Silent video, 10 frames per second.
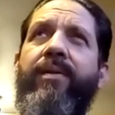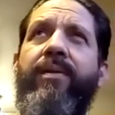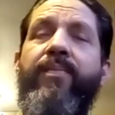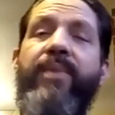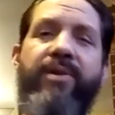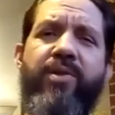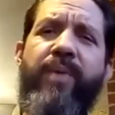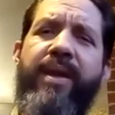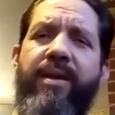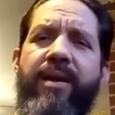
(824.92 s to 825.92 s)

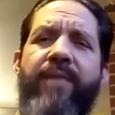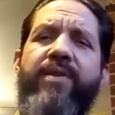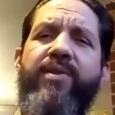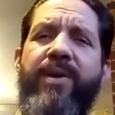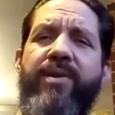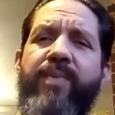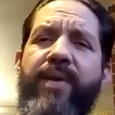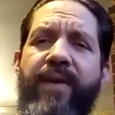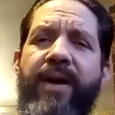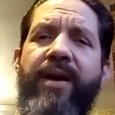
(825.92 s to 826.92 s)
bittersweet. I've used
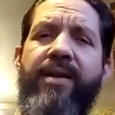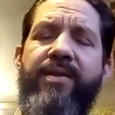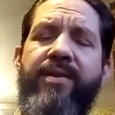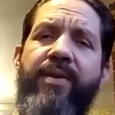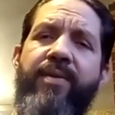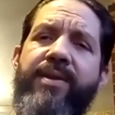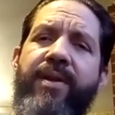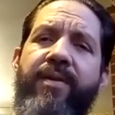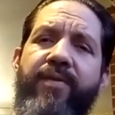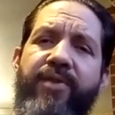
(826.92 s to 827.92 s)
bittersweet vines. I've used
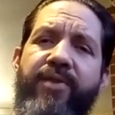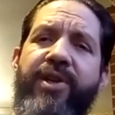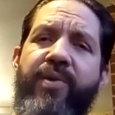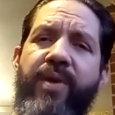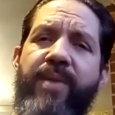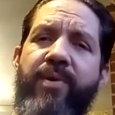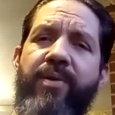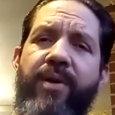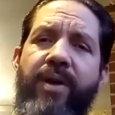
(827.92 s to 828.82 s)
Virginia creeper,